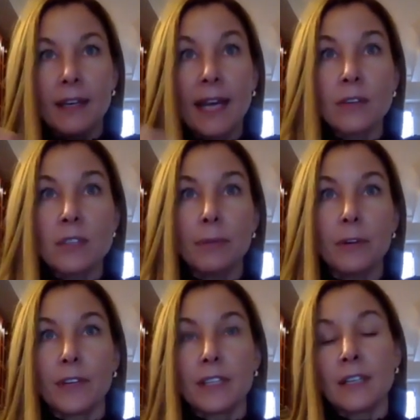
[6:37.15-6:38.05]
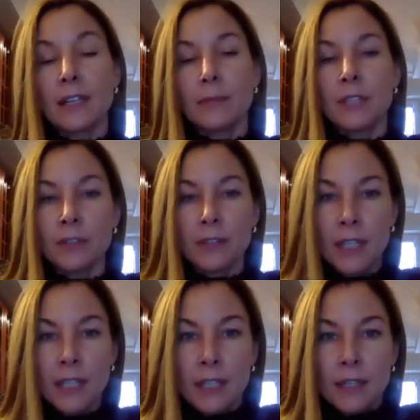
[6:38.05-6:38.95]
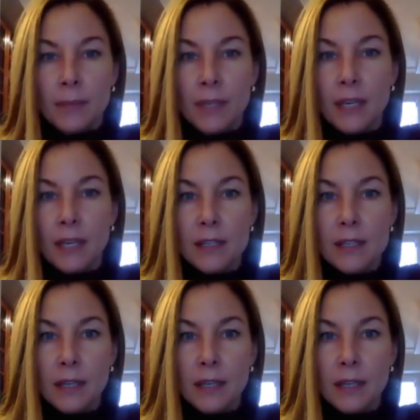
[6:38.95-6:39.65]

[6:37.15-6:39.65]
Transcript: Now's a perfect time too, because